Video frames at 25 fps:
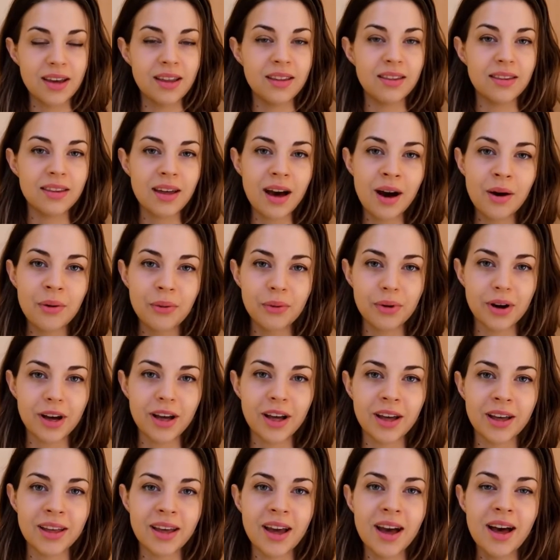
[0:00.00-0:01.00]
And that
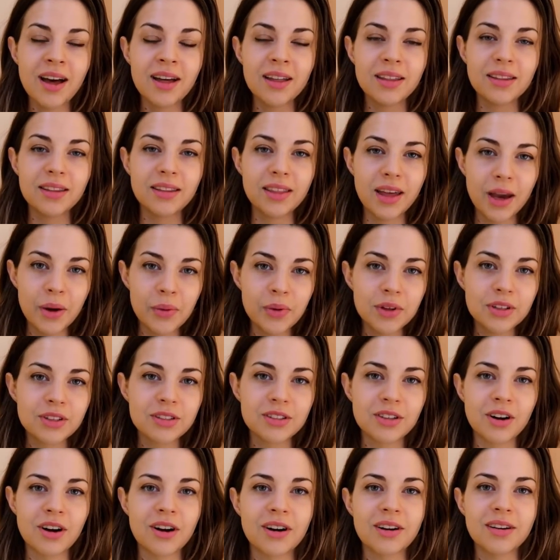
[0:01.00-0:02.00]
way, they will
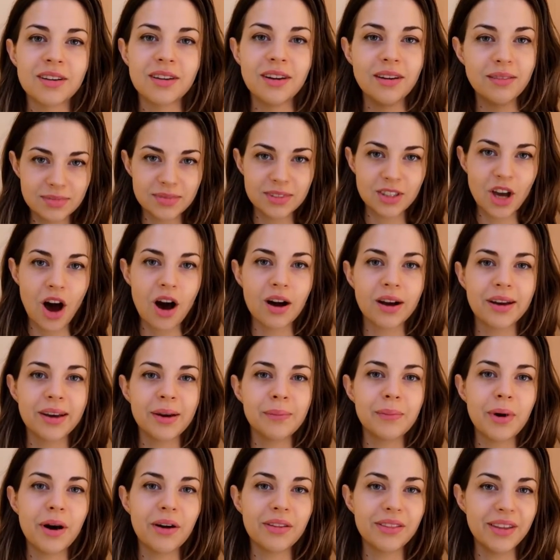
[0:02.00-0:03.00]
start
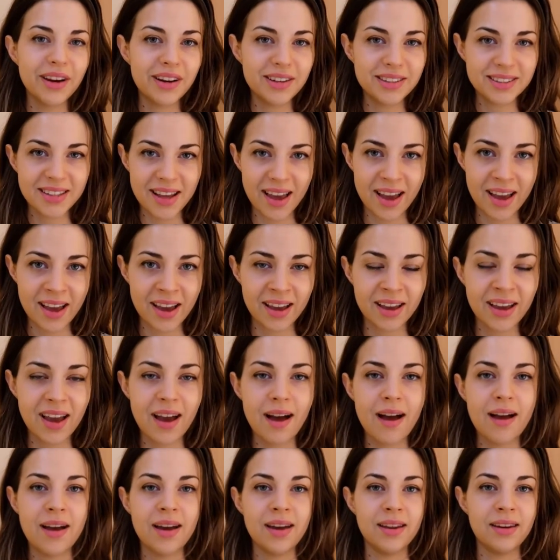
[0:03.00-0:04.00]
talking about their
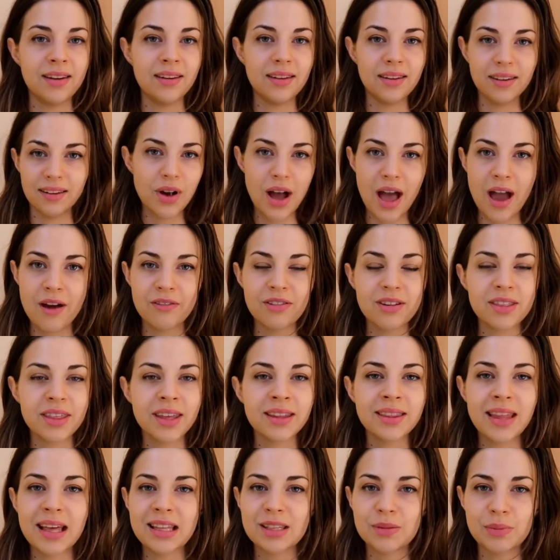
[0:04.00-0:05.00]
day and
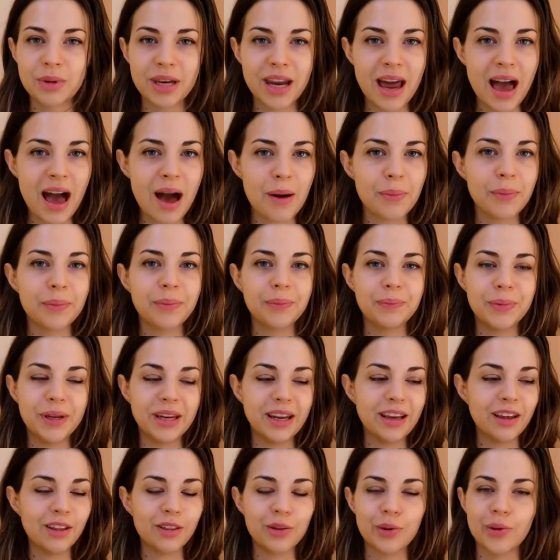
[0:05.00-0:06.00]
everything that's been
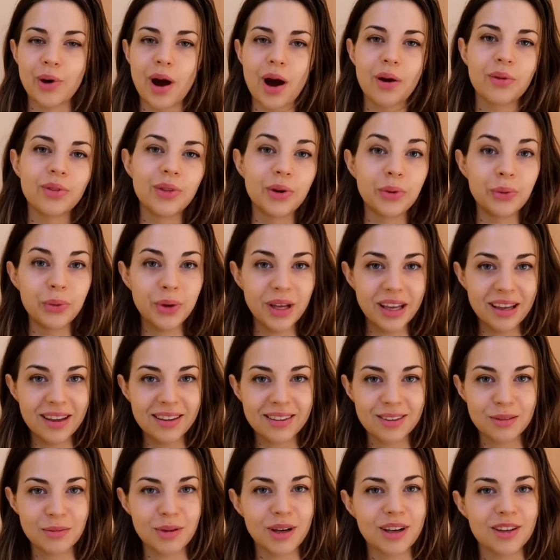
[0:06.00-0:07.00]
happening throughout the
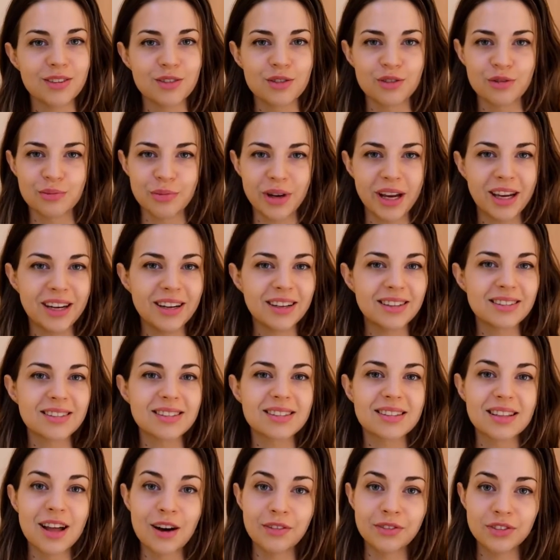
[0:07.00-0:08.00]
weeks, because
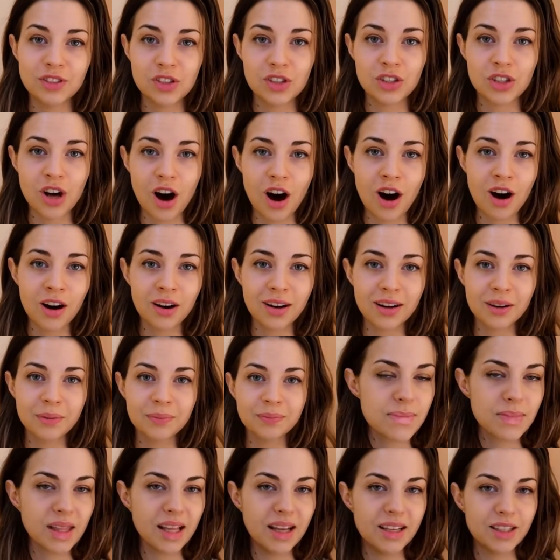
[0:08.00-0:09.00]
Romanians love to
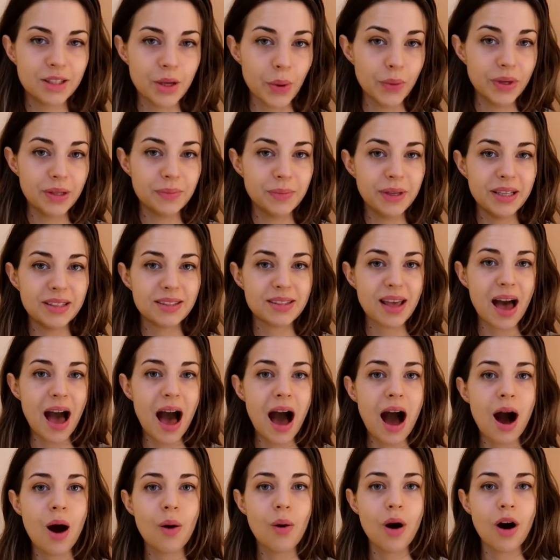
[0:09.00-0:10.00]
talk. So it means
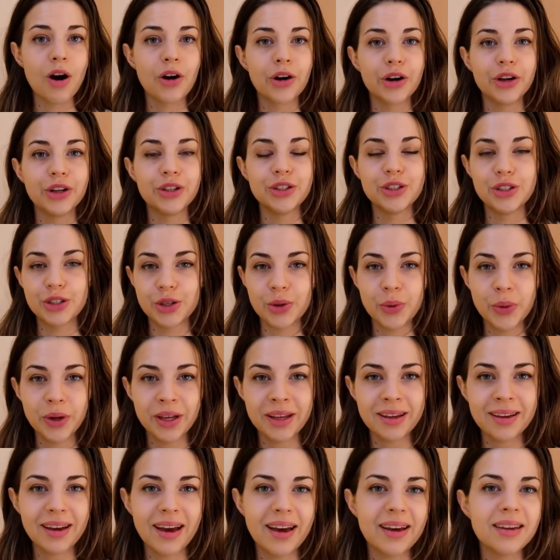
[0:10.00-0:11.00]
how are you
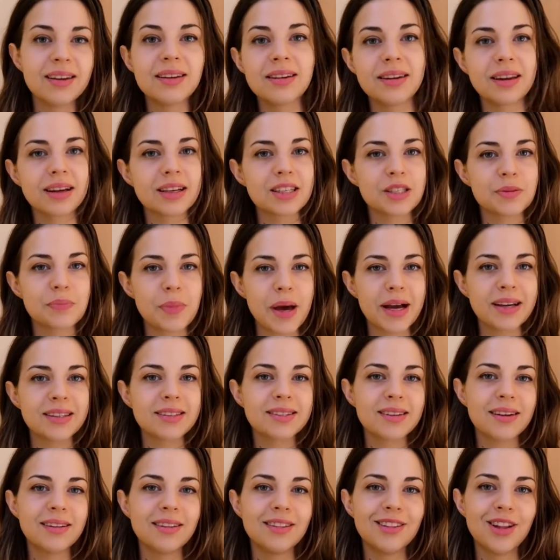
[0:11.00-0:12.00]
doing, and it
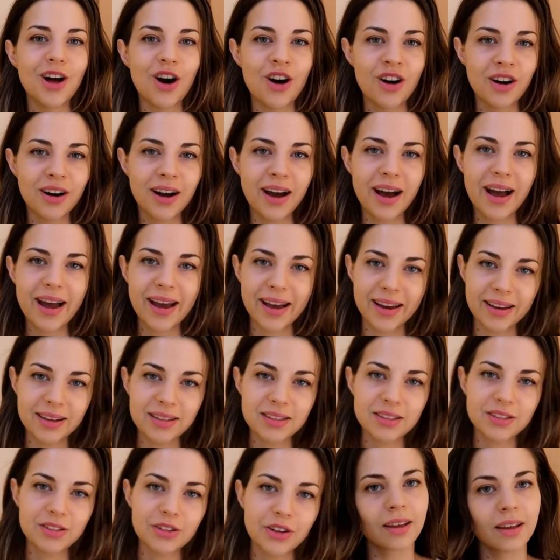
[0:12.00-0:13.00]
expects a long
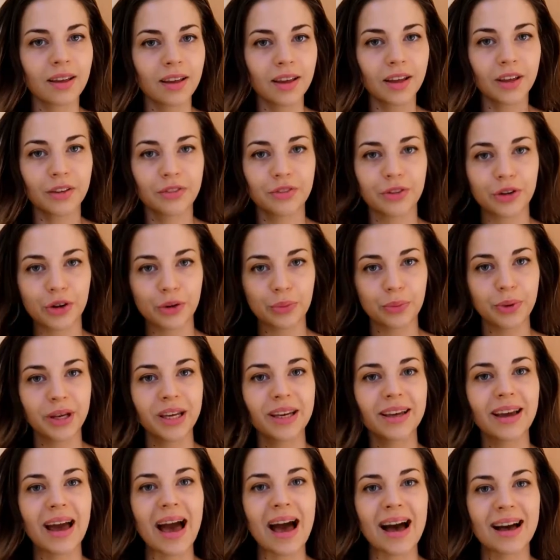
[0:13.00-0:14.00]
answer. If you're
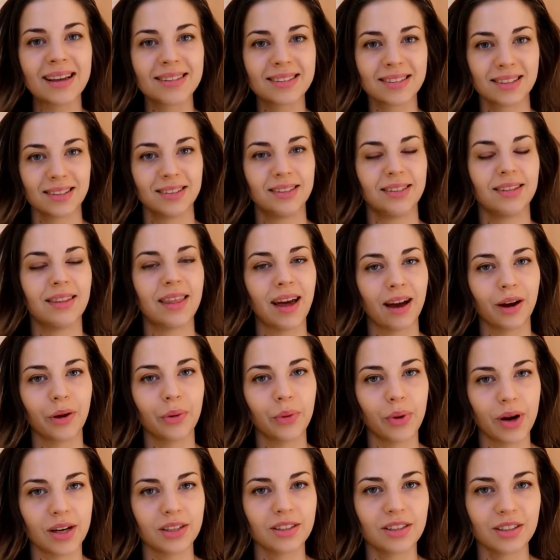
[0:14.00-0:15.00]
being asked
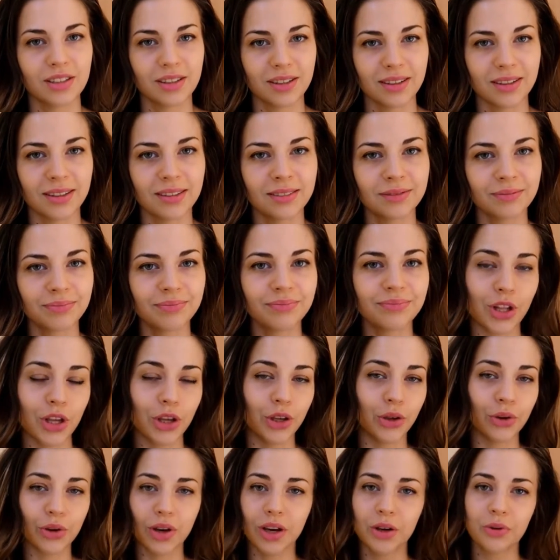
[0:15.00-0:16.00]
that question,
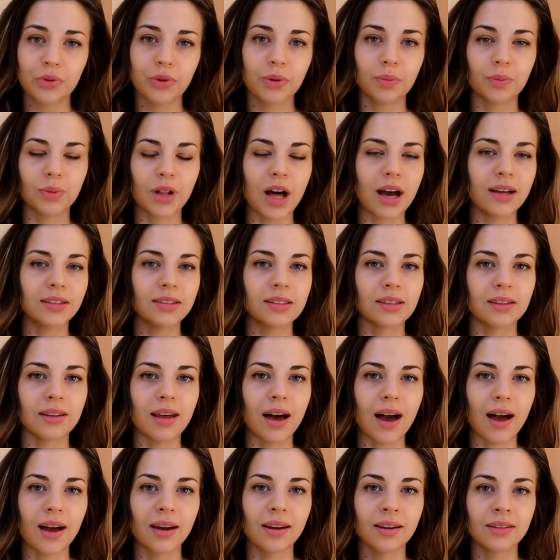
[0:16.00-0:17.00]
you can reply to
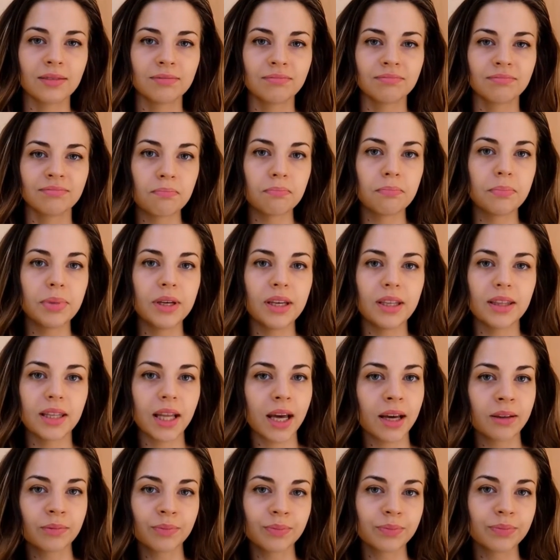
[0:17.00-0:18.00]
that
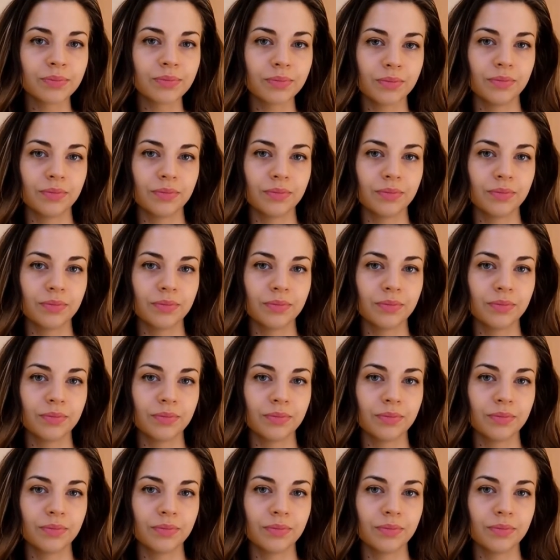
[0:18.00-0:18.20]
bine,